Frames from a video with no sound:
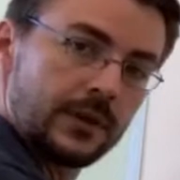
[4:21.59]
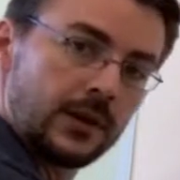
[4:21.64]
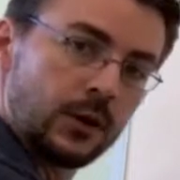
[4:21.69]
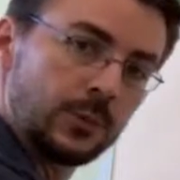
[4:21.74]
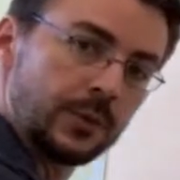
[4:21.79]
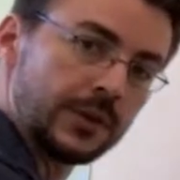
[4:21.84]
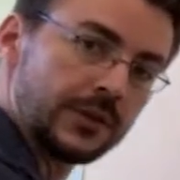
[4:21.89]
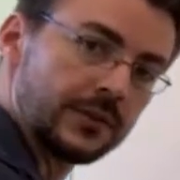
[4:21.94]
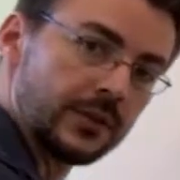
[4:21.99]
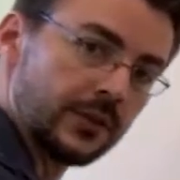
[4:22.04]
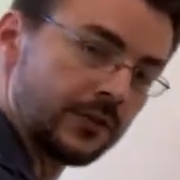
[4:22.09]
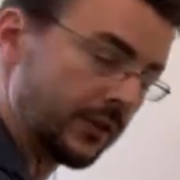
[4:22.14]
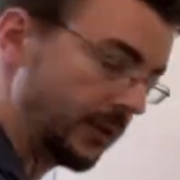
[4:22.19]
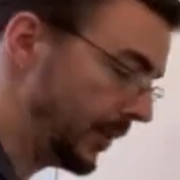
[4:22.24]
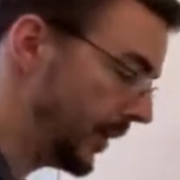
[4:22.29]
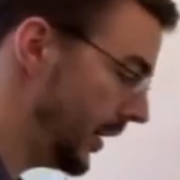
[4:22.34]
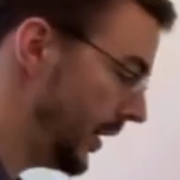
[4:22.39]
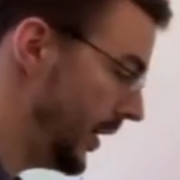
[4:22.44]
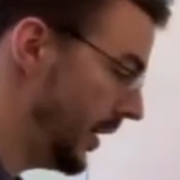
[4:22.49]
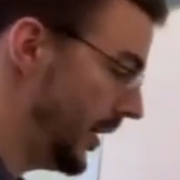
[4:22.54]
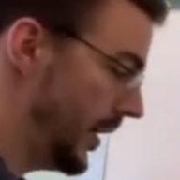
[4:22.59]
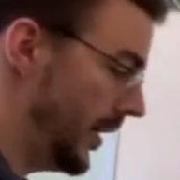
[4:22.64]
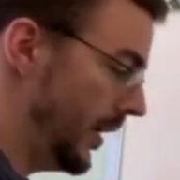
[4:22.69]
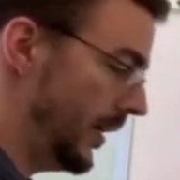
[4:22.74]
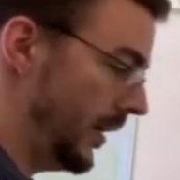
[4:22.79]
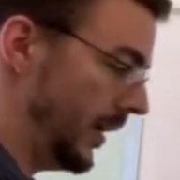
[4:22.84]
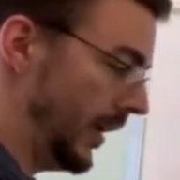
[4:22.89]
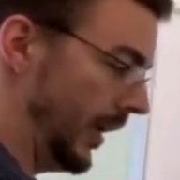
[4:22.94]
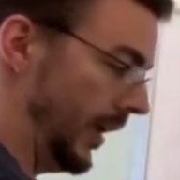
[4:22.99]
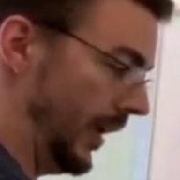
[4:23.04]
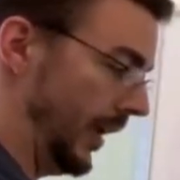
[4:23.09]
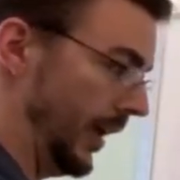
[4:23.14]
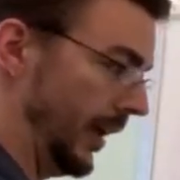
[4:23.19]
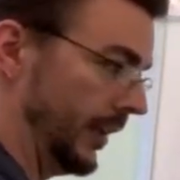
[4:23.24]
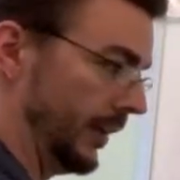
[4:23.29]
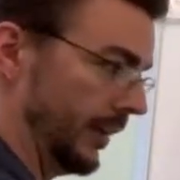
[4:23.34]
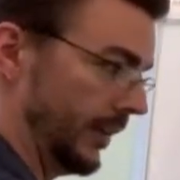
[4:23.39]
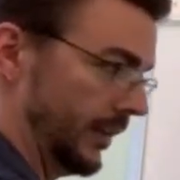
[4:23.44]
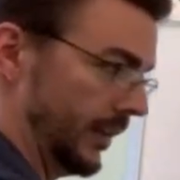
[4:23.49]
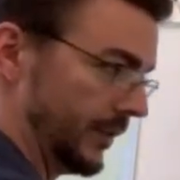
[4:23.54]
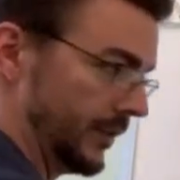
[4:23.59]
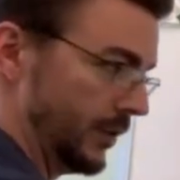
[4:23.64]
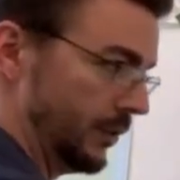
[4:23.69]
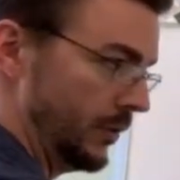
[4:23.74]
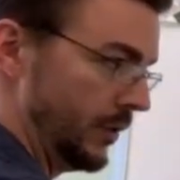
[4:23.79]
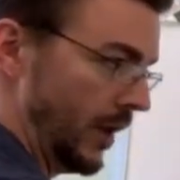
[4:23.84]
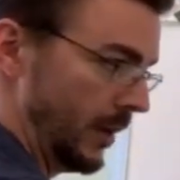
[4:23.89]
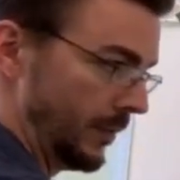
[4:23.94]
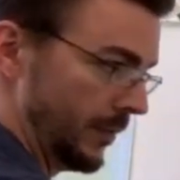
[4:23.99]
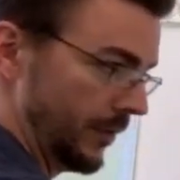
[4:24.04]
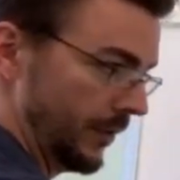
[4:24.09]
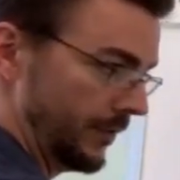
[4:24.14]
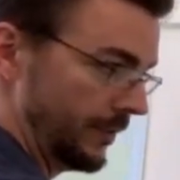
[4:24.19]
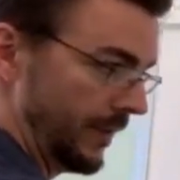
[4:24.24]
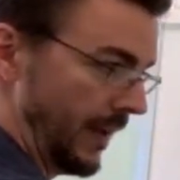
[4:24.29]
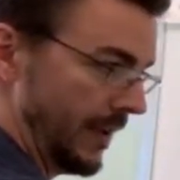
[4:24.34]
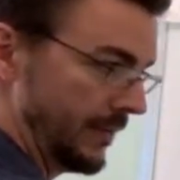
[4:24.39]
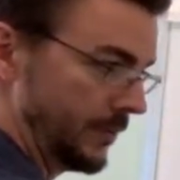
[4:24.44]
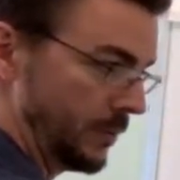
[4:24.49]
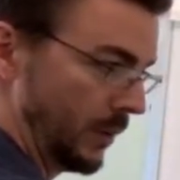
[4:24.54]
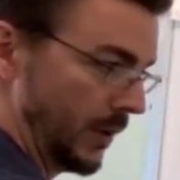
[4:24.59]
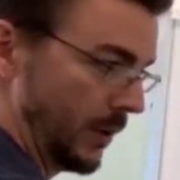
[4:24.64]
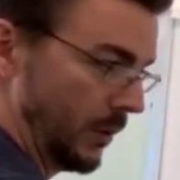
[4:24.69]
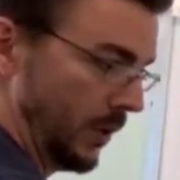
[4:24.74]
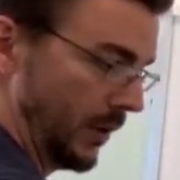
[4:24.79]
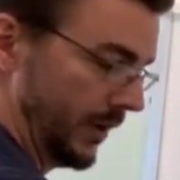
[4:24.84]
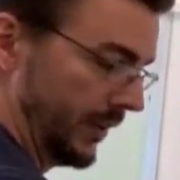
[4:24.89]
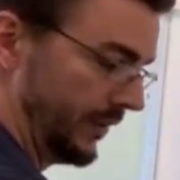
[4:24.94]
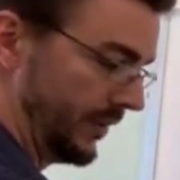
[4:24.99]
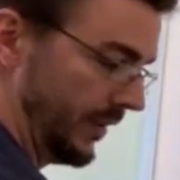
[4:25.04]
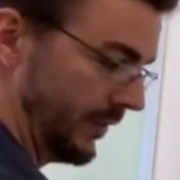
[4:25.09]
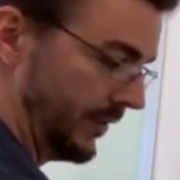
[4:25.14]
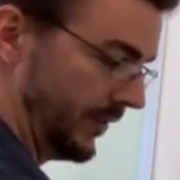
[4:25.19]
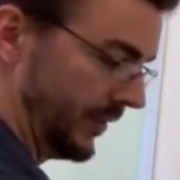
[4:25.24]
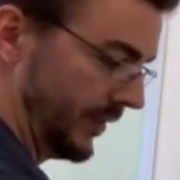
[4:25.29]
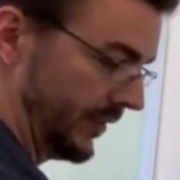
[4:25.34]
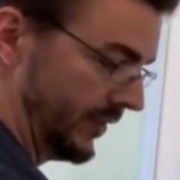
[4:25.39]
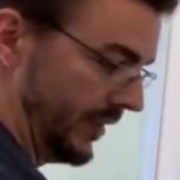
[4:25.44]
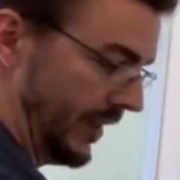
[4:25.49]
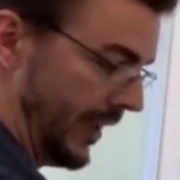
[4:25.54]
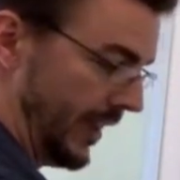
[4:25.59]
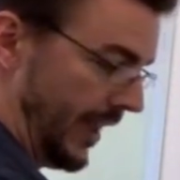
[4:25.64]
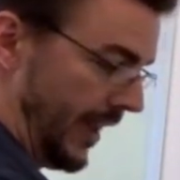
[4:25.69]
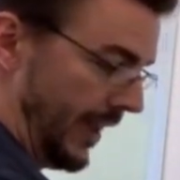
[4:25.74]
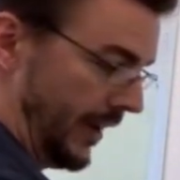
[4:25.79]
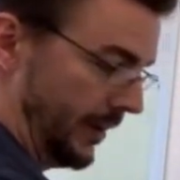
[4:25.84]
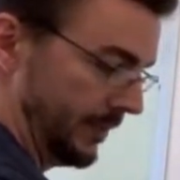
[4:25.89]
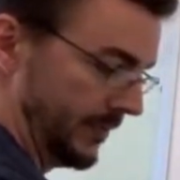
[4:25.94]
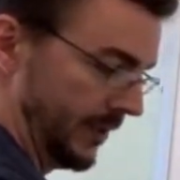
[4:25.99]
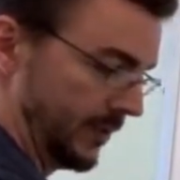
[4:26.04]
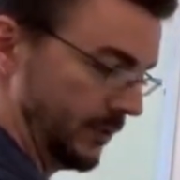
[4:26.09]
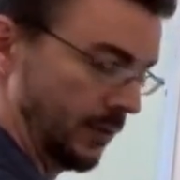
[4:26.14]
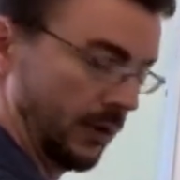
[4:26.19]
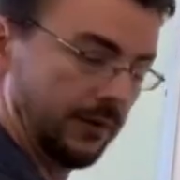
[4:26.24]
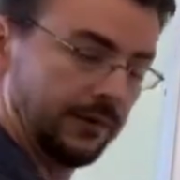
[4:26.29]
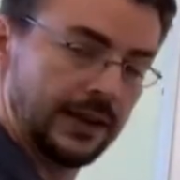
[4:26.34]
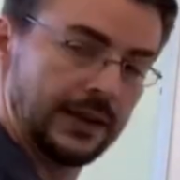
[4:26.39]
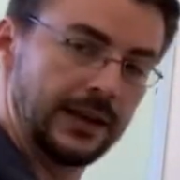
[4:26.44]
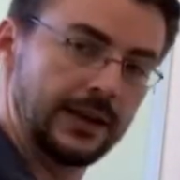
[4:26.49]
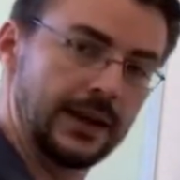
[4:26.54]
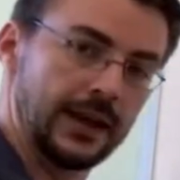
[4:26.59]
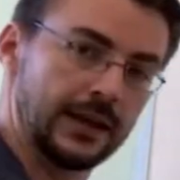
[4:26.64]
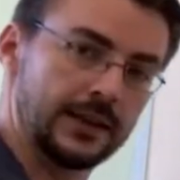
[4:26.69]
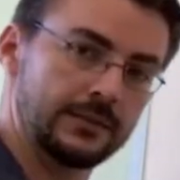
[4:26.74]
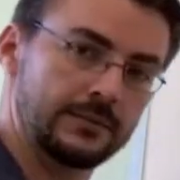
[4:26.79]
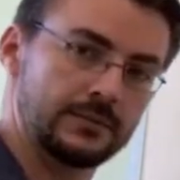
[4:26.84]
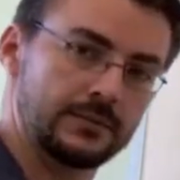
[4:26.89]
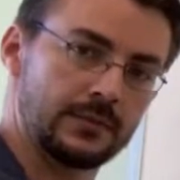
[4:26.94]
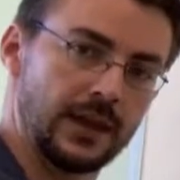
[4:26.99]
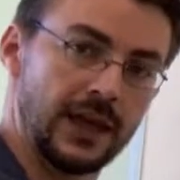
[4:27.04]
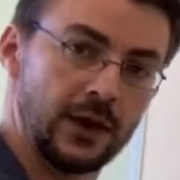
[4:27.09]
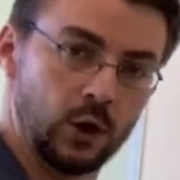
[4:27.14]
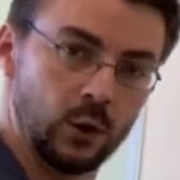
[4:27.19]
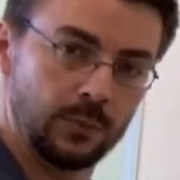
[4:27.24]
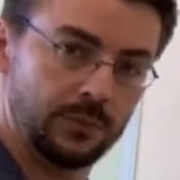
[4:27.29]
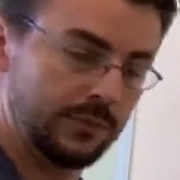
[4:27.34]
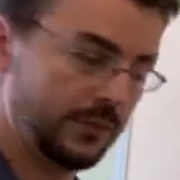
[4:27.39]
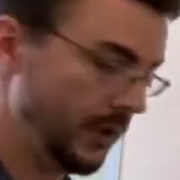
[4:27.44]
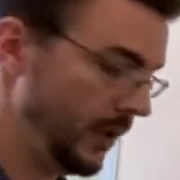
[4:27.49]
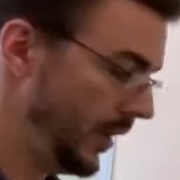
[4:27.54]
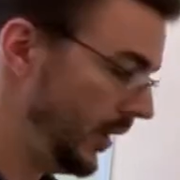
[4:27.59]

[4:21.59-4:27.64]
hope you can still see me, and the two numbers, 521 and 768, add up to 1289, I hope.